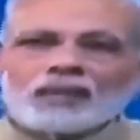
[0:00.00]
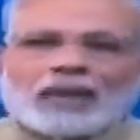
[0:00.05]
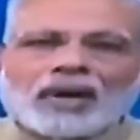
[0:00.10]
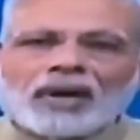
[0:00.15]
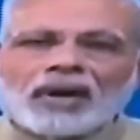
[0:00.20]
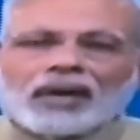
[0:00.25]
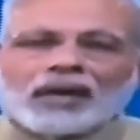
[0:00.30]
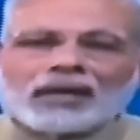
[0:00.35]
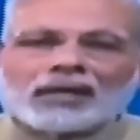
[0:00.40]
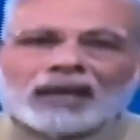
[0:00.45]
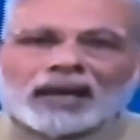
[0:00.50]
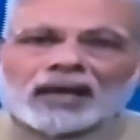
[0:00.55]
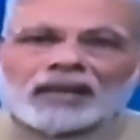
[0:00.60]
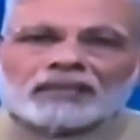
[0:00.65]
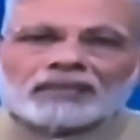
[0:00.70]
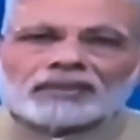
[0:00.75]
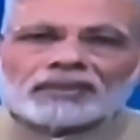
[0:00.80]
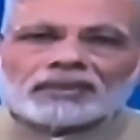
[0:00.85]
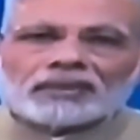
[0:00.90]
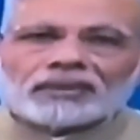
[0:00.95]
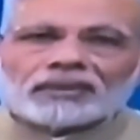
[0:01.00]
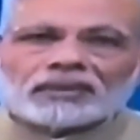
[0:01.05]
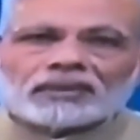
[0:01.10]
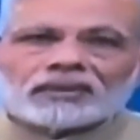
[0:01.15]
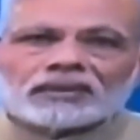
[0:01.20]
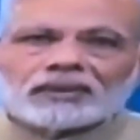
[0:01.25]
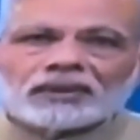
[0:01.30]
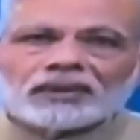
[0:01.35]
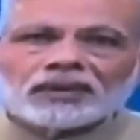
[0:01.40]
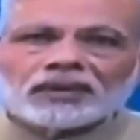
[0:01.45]
Many times,
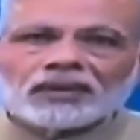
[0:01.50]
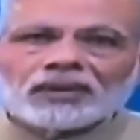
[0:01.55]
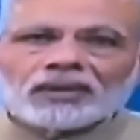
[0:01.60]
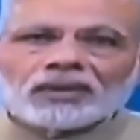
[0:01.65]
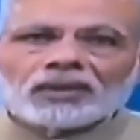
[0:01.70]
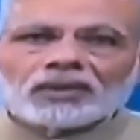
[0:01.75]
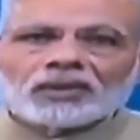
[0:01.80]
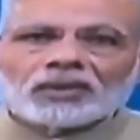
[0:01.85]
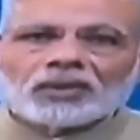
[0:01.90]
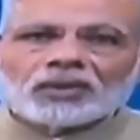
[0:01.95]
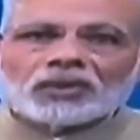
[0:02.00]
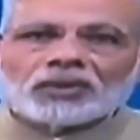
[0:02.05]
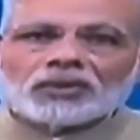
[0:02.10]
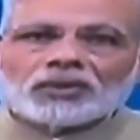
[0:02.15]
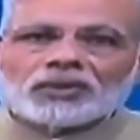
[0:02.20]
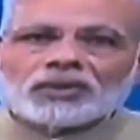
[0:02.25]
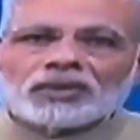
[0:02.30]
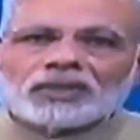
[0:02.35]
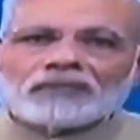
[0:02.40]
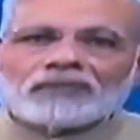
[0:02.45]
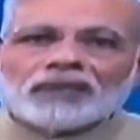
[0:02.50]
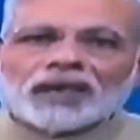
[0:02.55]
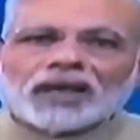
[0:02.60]
those using